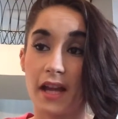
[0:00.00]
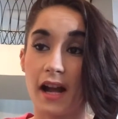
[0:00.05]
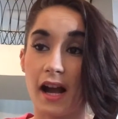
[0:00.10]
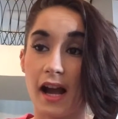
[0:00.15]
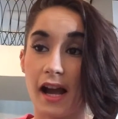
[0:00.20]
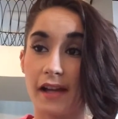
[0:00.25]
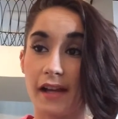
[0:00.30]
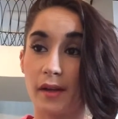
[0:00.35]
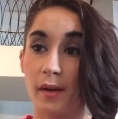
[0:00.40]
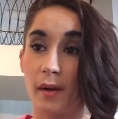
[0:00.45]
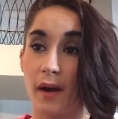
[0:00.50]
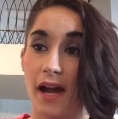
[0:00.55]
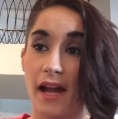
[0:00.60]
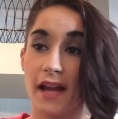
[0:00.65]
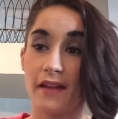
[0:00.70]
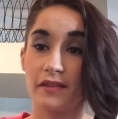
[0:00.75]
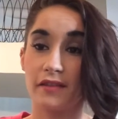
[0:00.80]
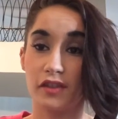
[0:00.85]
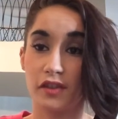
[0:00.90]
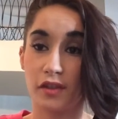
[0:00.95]
I know I
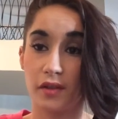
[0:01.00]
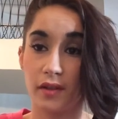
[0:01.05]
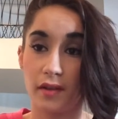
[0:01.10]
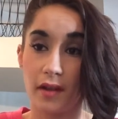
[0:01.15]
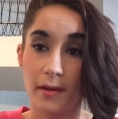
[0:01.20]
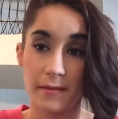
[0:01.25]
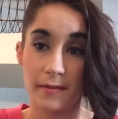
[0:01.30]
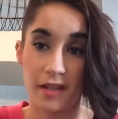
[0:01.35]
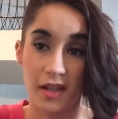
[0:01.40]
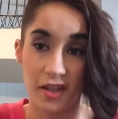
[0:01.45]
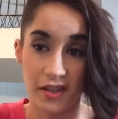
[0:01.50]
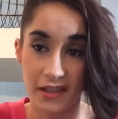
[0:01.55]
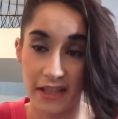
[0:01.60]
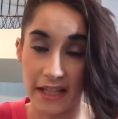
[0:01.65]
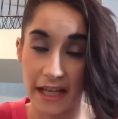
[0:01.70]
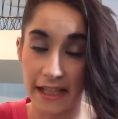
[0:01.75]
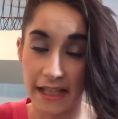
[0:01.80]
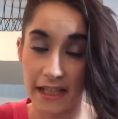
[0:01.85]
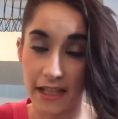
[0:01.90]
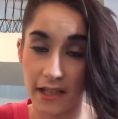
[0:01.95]
have a journal upstairs that
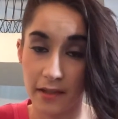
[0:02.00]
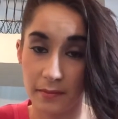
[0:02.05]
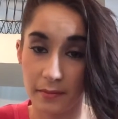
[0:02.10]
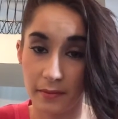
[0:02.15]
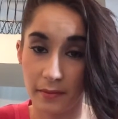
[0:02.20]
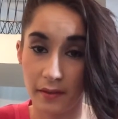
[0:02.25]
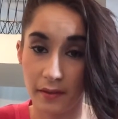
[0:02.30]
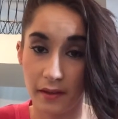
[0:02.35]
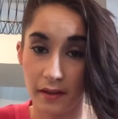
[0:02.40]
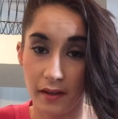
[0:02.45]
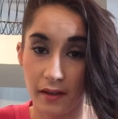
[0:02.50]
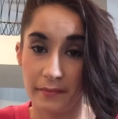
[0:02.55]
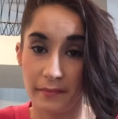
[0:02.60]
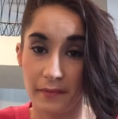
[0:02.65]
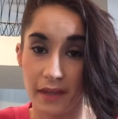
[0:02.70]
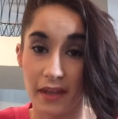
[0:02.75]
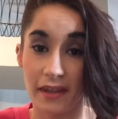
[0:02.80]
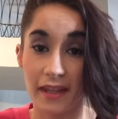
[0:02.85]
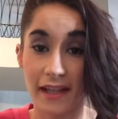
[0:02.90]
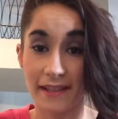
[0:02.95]
I keep
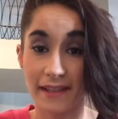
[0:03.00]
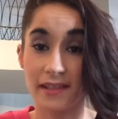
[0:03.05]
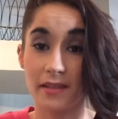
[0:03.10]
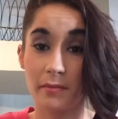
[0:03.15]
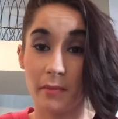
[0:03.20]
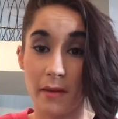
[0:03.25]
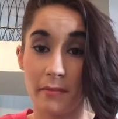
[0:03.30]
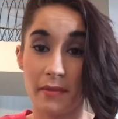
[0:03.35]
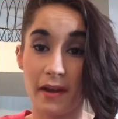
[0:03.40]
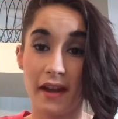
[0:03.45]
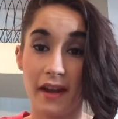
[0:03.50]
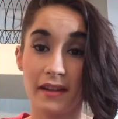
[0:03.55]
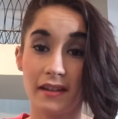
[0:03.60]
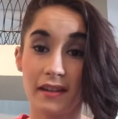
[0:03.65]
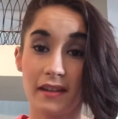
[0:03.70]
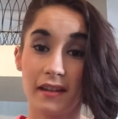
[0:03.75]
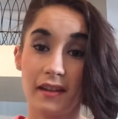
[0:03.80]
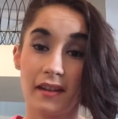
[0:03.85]
next to my bed,